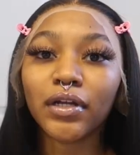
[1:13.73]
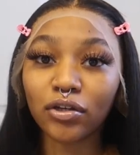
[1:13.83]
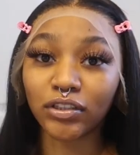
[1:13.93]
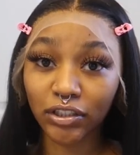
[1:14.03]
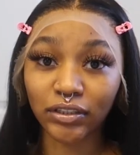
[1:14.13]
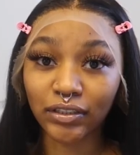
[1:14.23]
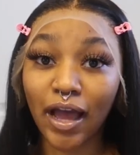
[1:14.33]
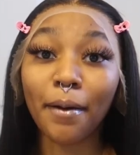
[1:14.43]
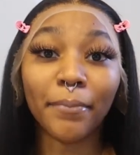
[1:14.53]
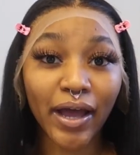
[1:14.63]
But no, seriously,
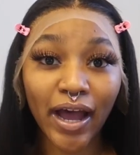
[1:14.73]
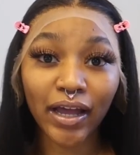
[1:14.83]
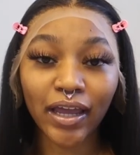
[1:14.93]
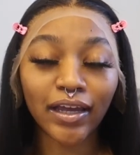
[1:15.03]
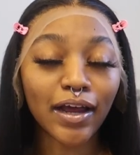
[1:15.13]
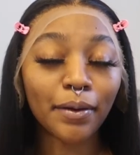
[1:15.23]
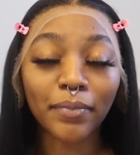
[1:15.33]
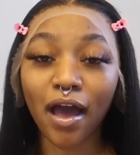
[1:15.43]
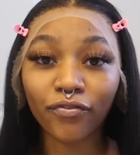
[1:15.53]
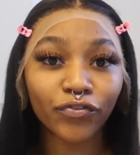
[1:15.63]
I'm back
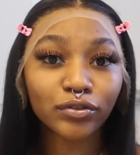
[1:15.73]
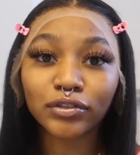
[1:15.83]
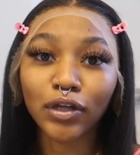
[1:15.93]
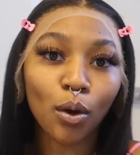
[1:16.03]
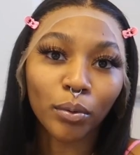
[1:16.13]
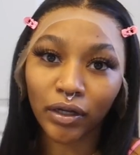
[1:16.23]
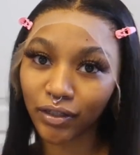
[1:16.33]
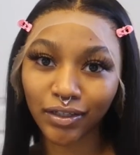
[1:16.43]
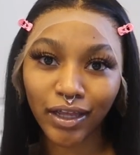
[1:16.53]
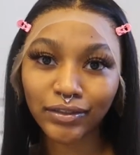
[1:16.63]
and I feel so
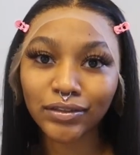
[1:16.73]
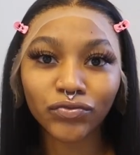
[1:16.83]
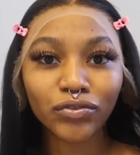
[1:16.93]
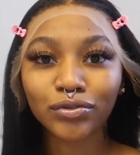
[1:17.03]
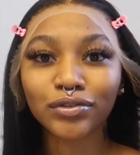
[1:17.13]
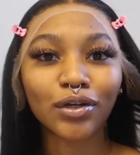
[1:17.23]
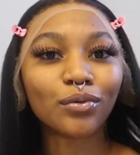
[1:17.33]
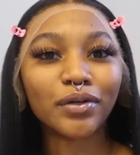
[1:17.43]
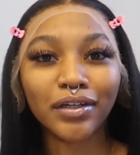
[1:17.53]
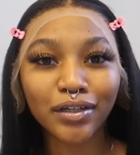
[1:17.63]
good. Like, this feels
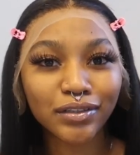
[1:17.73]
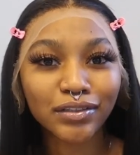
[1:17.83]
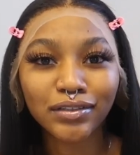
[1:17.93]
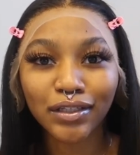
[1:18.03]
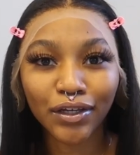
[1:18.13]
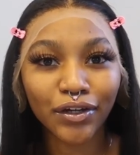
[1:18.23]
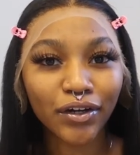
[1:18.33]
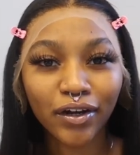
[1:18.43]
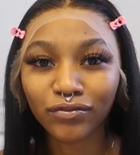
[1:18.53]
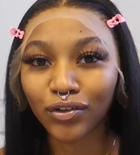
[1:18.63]
so good to sit
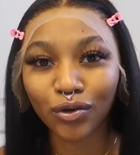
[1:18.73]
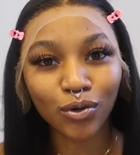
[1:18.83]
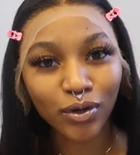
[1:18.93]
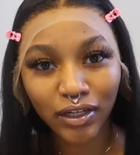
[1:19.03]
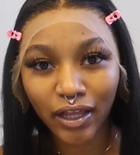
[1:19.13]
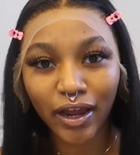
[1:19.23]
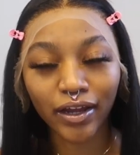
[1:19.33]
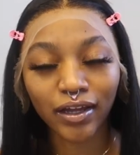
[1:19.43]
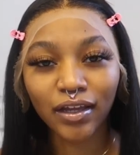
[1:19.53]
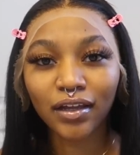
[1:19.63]
here and record. Like,